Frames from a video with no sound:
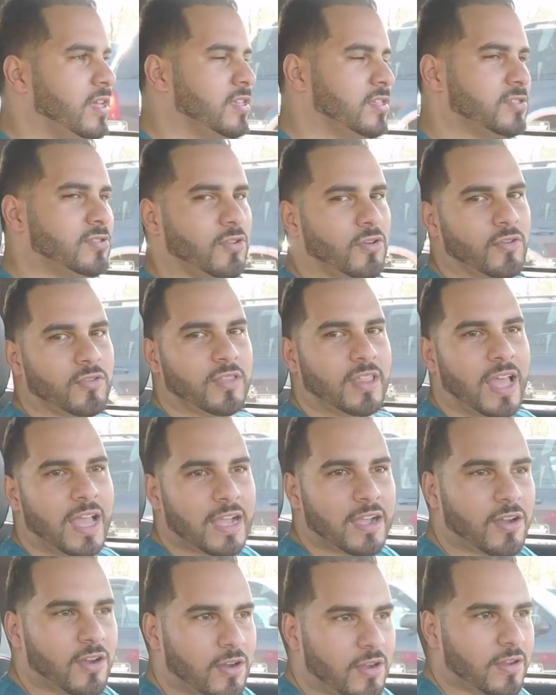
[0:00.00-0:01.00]
So
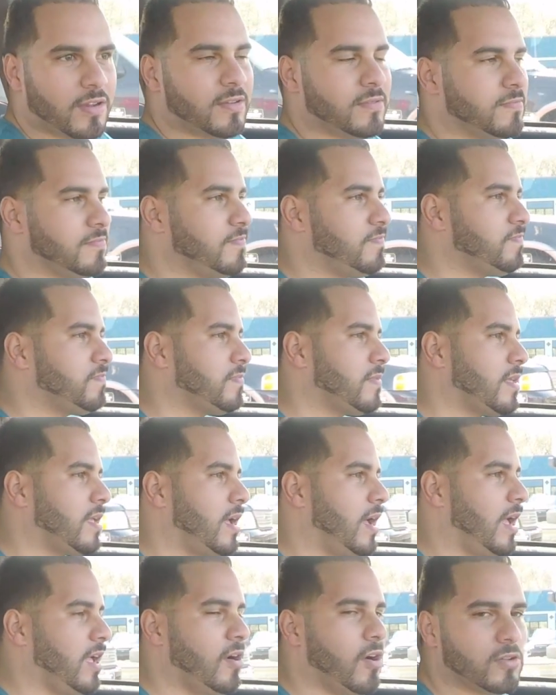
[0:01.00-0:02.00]
that car
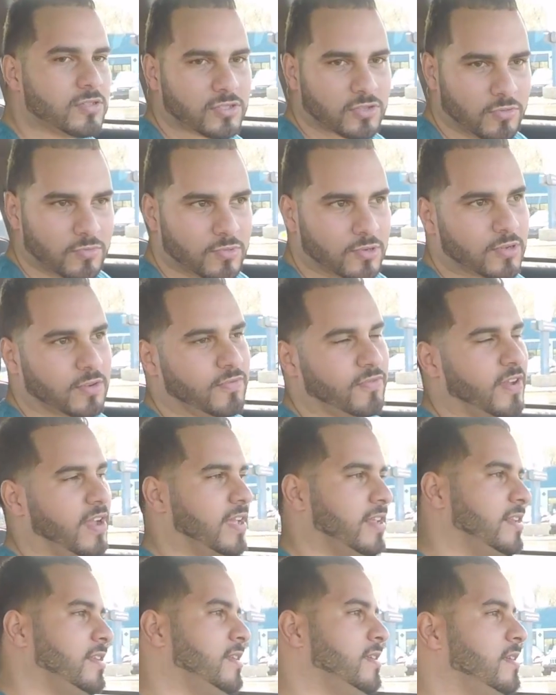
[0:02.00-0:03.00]
I also
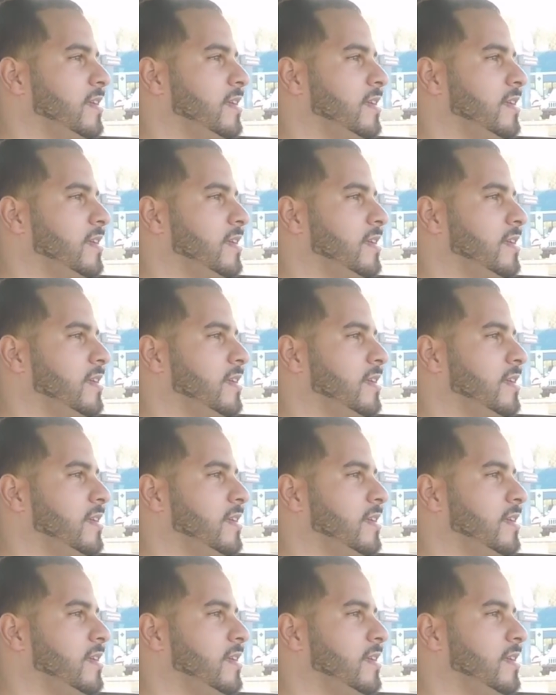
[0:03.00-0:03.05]
modified.